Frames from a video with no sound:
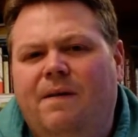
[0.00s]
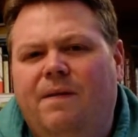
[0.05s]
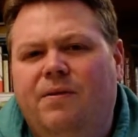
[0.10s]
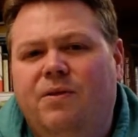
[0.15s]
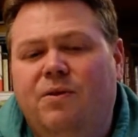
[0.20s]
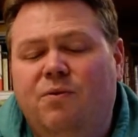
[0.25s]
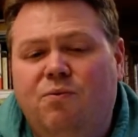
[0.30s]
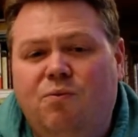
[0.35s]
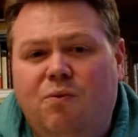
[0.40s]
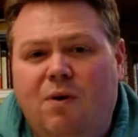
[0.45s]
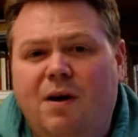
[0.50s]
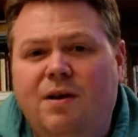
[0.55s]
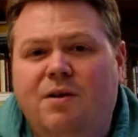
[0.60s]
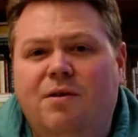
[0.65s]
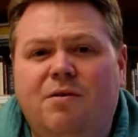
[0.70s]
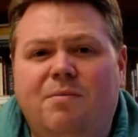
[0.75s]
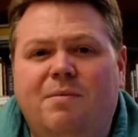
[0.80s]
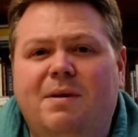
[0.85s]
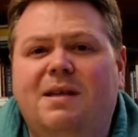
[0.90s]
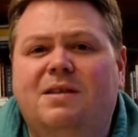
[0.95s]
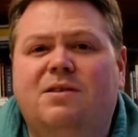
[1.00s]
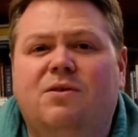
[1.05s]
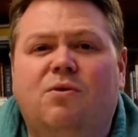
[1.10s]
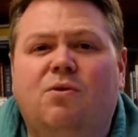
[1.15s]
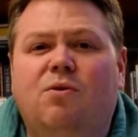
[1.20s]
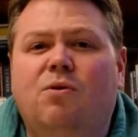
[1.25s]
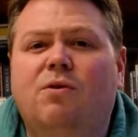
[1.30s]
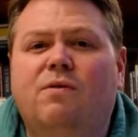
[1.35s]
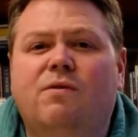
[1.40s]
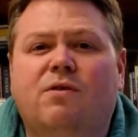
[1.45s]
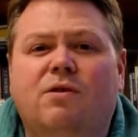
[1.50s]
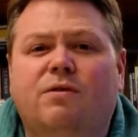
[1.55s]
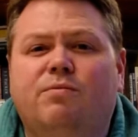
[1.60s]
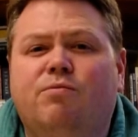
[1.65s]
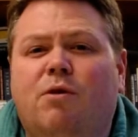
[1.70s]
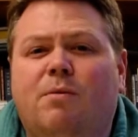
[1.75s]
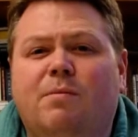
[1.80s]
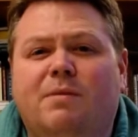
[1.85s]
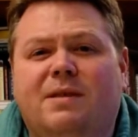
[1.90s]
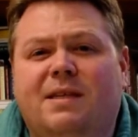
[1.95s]
the one who means that all of God's
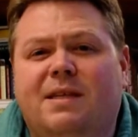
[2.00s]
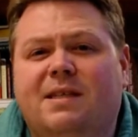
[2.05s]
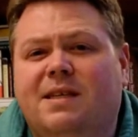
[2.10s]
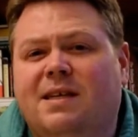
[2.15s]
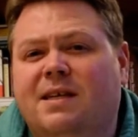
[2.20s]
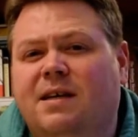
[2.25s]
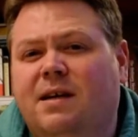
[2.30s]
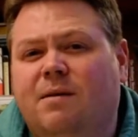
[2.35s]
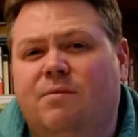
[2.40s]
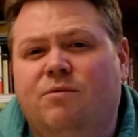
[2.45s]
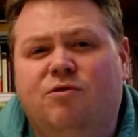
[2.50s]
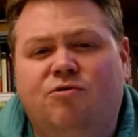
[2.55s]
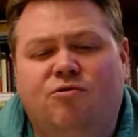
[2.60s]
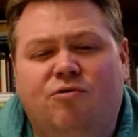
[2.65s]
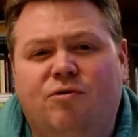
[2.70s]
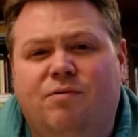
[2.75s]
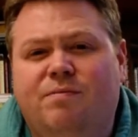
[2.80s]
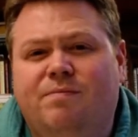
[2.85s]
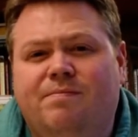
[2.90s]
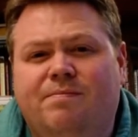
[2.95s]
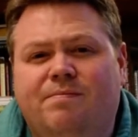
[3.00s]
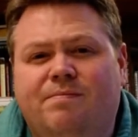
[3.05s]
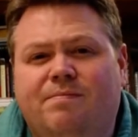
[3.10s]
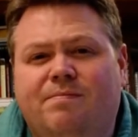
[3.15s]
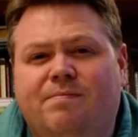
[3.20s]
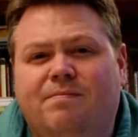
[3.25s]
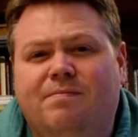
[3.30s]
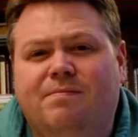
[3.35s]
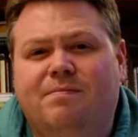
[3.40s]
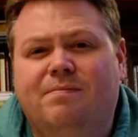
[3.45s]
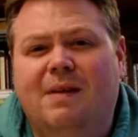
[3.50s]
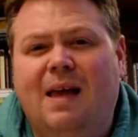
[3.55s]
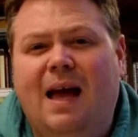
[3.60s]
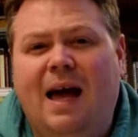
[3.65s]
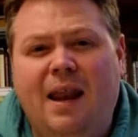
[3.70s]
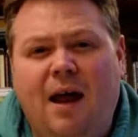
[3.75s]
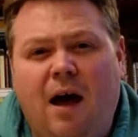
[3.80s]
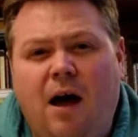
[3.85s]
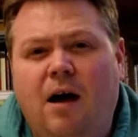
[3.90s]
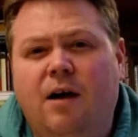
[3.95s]
promises can come true
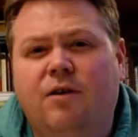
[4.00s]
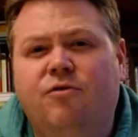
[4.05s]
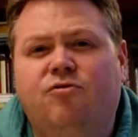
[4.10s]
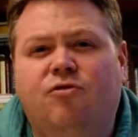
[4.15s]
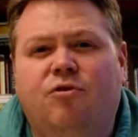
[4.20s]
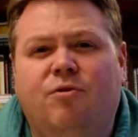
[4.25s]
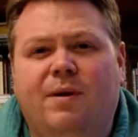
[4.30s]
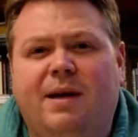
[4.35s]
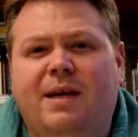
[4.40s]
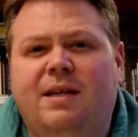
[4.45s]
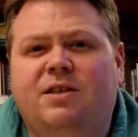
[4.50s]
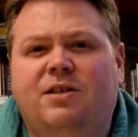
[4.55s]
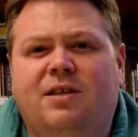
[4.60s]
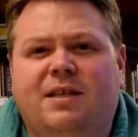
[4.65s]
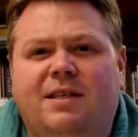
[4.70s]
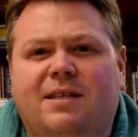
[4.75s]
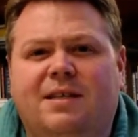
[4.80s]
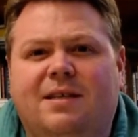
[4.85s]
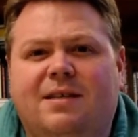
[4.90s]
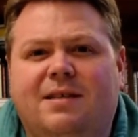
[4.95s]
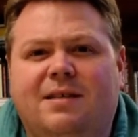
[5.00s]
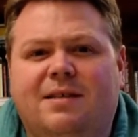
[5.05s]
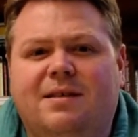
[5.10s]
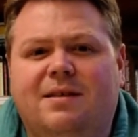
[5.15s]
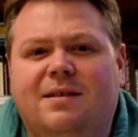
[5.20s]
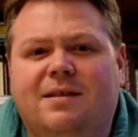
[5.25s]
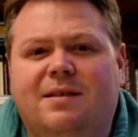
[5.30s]
and are true in Jesus.